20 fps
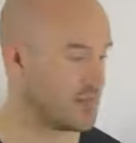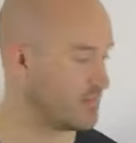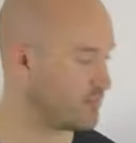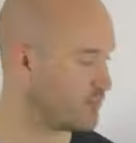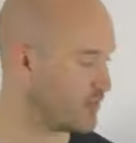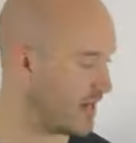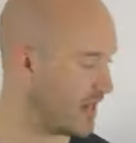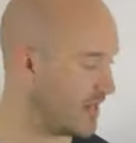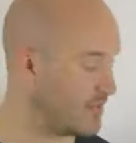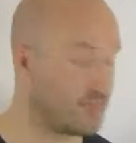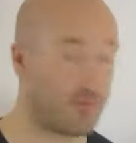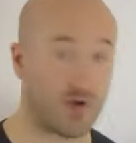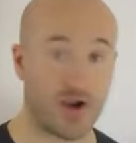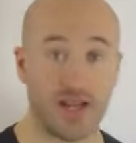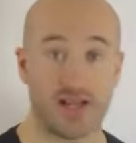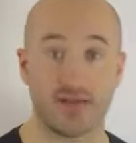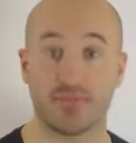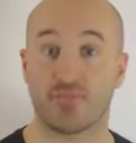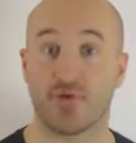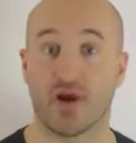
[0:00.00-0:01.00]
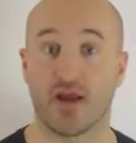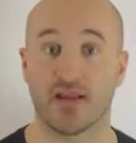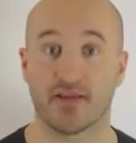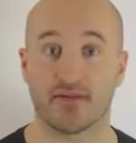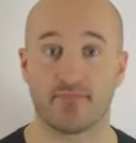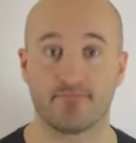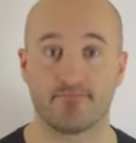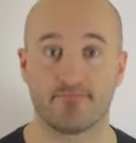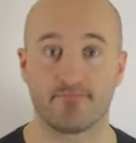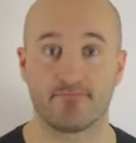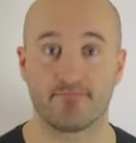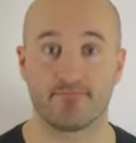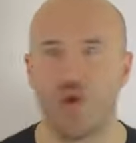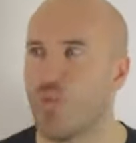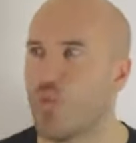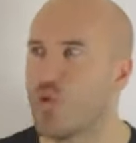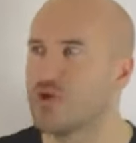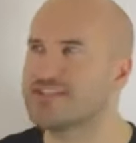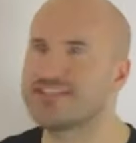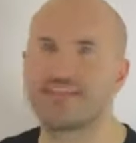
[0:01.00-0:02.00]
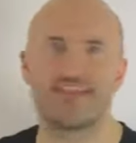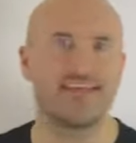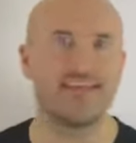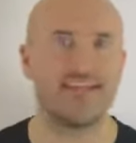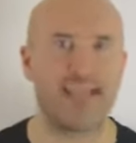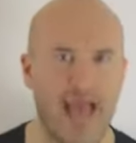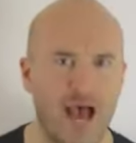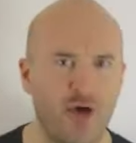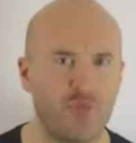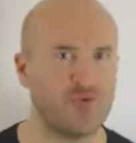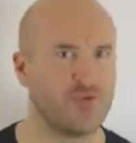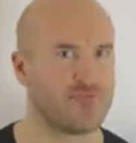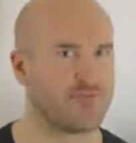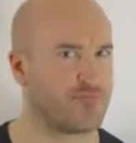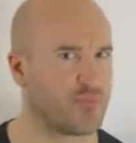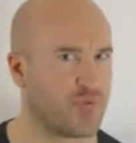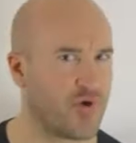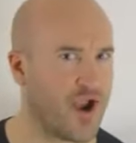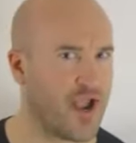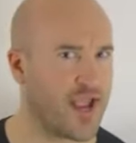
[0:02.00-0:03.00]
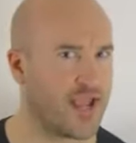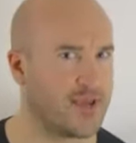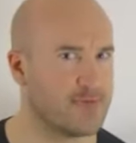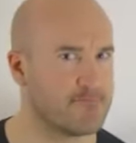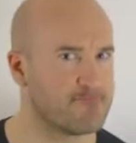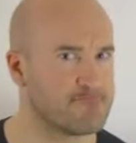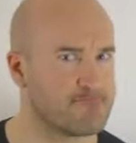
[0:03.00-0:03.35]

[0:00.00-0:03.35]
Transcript: Pray, prayed, prayed. What's the noun of pray?